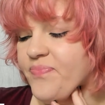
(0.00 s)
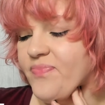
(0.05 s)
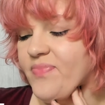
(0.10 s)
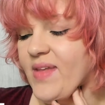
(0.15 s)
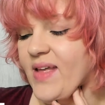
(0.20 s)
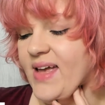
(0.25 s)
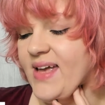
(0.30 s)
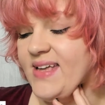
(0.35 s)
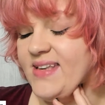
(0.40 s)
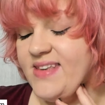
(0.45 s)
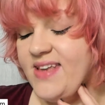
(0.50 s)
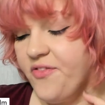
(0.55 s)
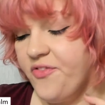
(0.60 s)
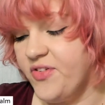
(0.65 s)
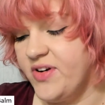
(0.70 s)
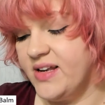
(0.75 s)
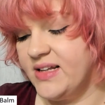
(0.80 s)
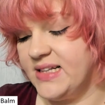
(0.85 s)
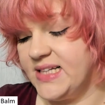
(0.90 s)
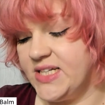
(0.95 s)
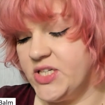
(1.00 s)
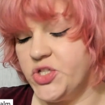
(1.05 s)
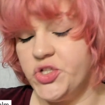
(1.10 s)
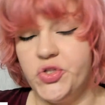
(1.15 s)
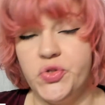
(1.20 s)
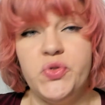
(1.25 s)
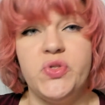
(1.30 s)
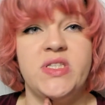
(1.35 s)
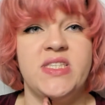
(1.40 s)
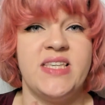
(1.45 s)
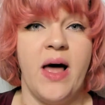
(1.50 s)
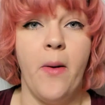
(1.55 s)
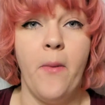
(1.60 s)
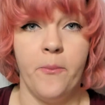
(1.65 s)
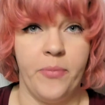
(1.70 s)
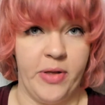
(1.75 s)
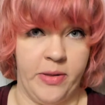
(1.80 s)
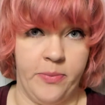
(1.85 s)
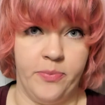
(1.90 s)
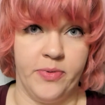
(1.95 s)
it definitely suits some
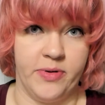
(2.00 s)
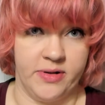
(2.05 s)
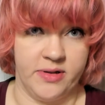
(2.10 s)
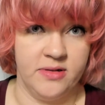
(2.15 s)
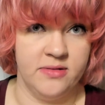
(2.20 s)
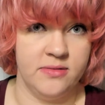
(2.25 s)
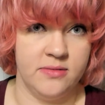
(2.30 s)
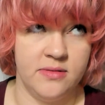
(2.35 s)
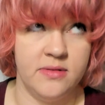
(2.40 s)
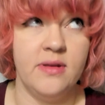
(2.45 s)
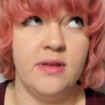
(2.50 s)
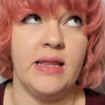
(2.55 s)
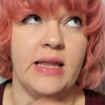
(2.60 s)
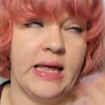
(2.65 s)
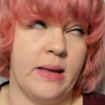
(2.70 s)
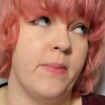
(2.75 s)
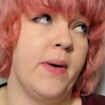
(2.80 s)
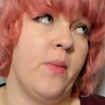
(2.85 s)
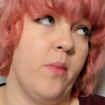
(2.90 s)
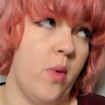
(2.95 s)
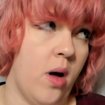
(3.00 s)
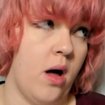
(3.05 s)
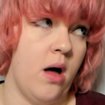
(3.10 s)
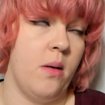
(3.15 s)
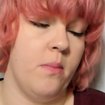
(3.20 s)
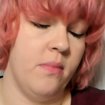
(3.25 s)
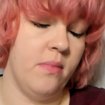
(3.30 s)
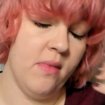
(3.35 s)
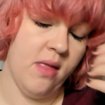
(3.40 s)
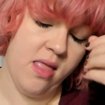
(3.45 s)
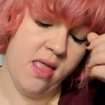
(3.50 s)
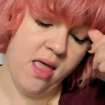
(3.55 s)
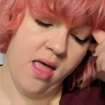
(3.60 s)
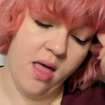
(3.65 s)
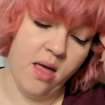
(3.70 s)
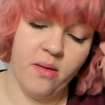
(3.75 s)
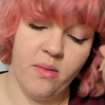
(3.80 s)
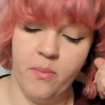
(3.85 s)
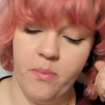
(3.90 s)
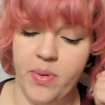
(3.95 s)
people, like my mom,
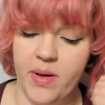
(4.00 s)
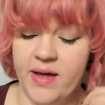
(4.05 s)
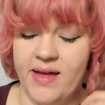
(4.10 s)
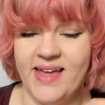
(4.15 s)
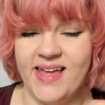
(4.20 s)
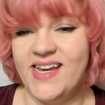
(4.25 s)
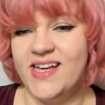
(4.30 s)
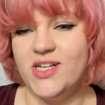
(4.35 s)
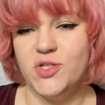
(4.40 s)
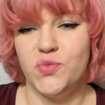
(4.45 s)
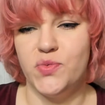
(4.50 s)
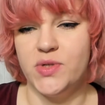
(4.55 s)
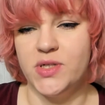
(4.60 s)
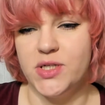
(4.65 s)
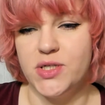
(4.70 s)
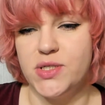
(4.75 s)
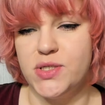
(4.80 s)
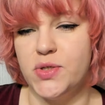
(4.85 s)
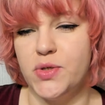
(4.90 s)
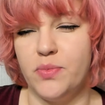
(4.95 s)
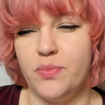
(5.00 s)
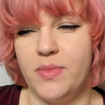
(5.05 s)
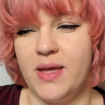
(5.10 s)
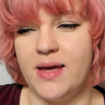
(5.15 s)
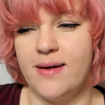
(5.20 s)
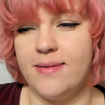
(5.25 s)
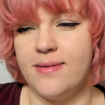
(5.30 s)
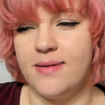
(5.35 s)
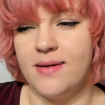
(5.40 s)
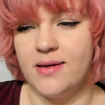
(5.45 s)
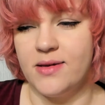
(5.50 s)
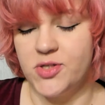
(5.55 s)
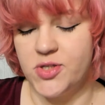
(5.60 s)
but it doesn't really suit me, I think.